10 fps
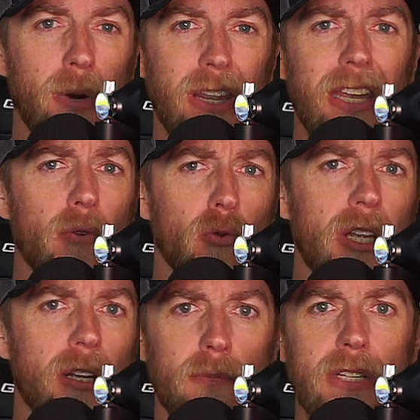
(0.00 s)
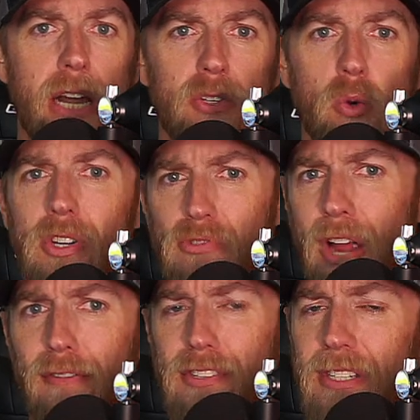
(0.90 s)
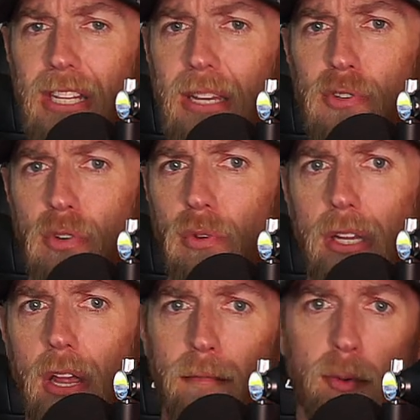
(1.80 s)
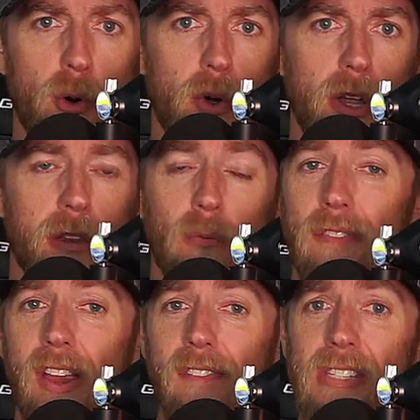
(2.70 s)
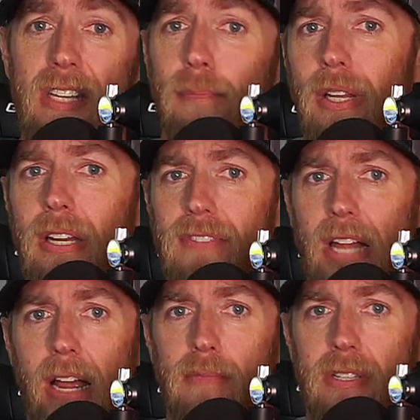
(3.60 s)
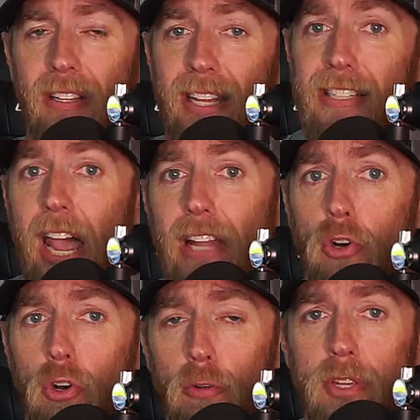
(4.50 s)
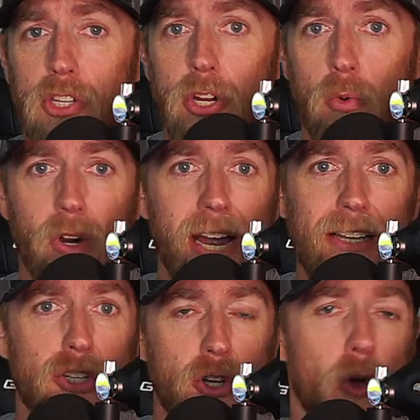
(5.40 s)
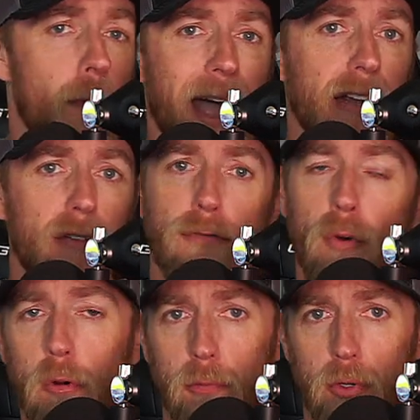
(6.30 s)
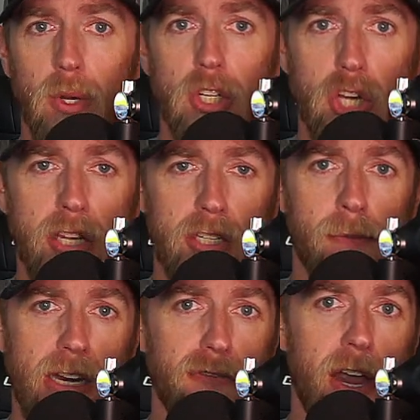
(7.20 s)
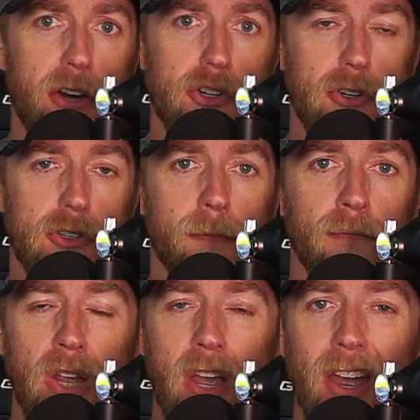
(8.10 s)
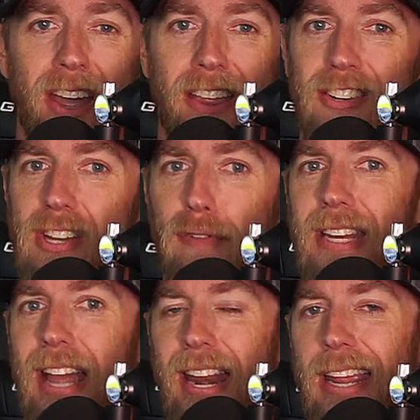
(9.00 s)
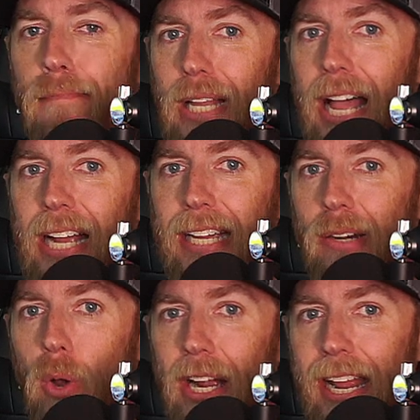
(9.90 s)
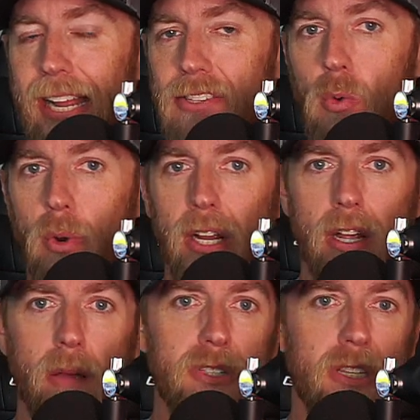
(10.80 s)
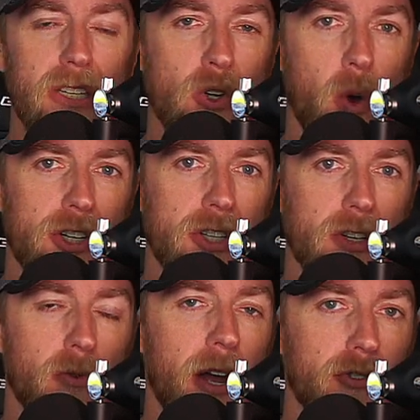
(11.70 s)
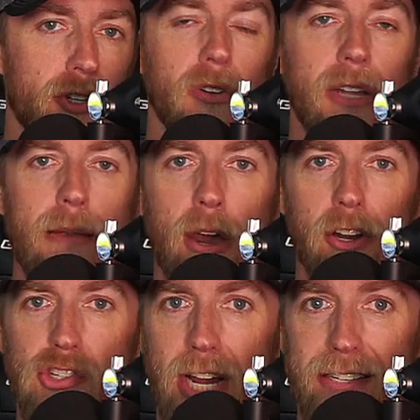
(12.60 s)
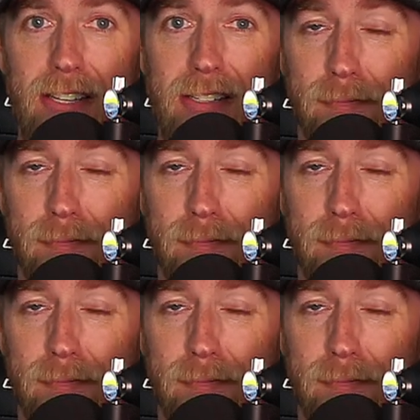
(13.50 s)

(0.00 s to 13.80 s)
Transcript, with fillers: I think it really comes down to what drivers and teams are really comfortable with. And we've even seen plenty of times, like Tyler Erb this year, where guys go back and forth between chassis manufacturers. There's definitely not a black and white answer when it comes to these questions around dirt late model chassis.